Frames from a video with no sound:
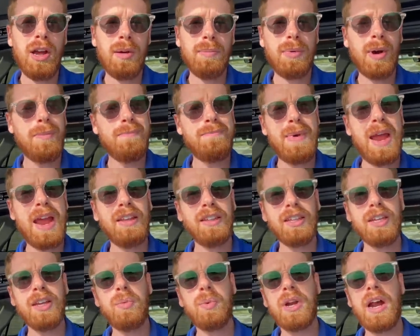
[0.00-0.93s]
But
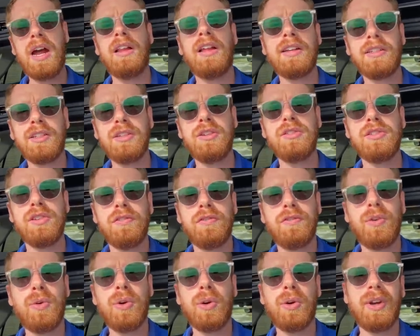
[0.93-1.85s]
mainly what I like to use it
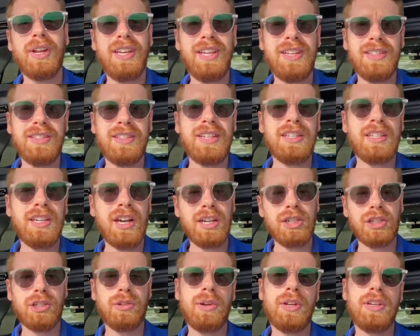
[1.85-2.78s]
for is the
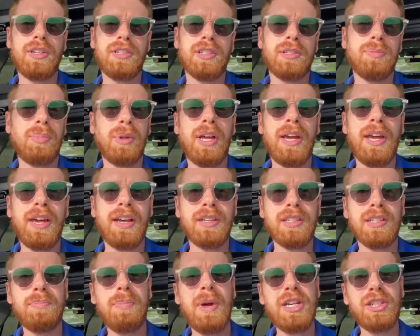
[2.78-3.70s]
touchscreen display,
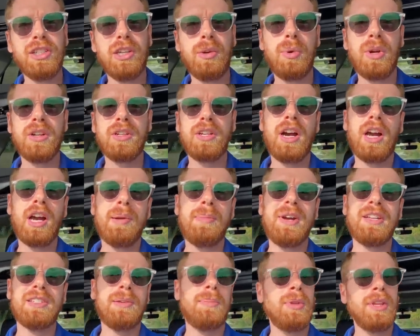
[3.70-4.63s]
especially when you're talking
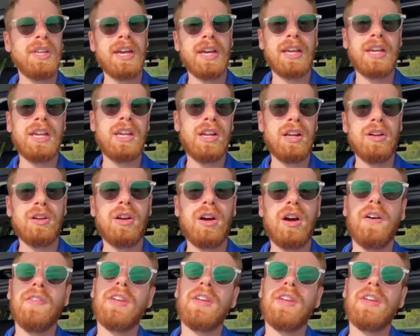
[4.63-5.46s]
about something like here on